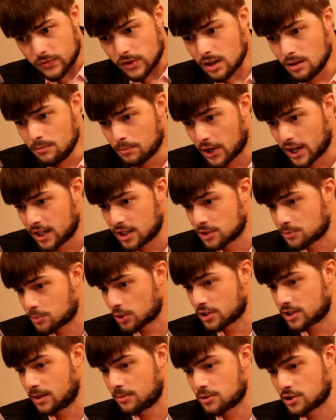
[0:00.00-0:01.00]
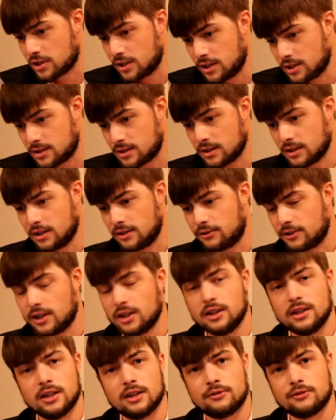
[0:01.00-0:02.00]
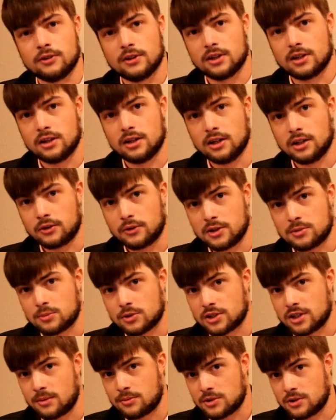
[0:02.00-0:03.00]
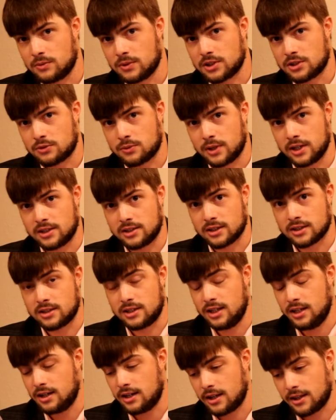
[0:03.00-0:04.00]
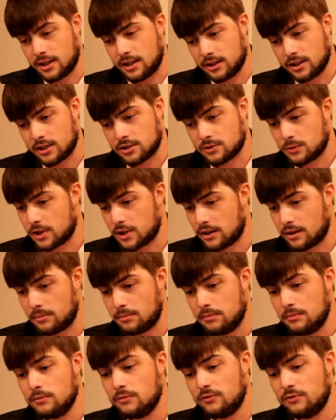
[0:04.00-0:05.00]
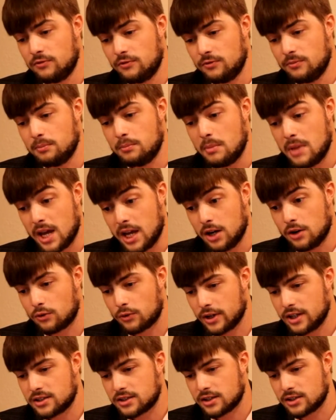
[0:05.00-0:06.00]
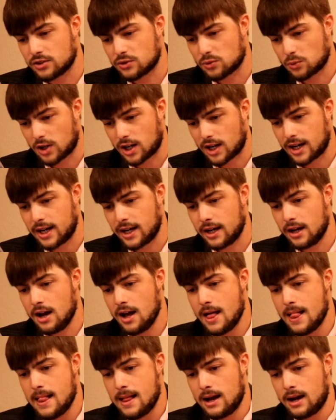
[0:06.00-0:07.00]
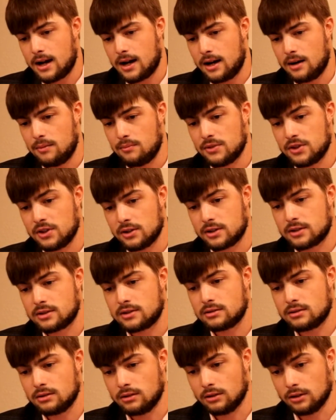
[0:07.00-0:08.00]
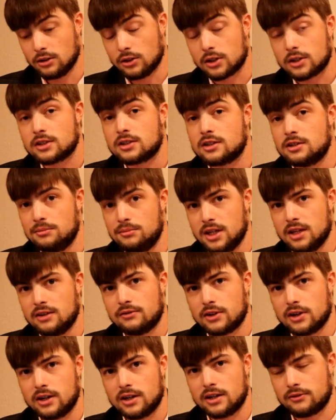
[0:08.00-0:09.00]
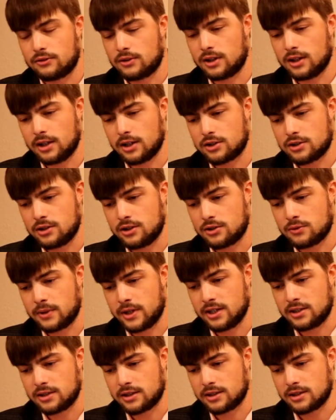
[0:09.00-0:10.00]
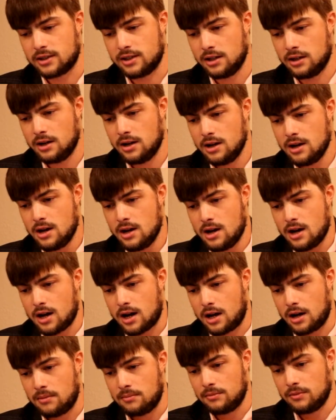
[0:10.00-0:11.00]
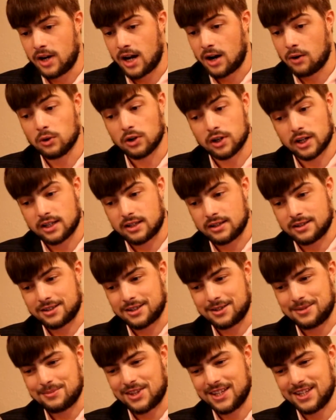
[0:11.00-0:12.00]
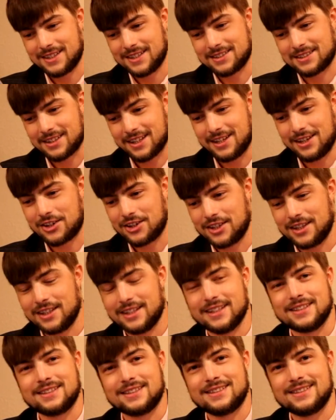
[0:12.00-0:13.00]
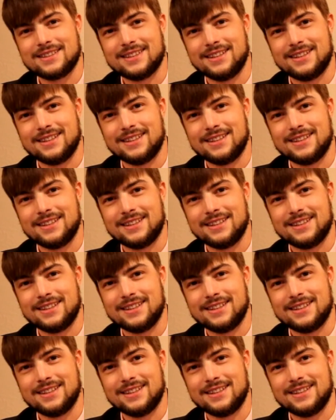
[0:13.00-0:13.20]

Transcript: Biden's perception is significantly different than Hillary's perception was in 2016, and I think that's one of the main reasons why this looks to be a very different election than 2016. Now we'll get to some things later in this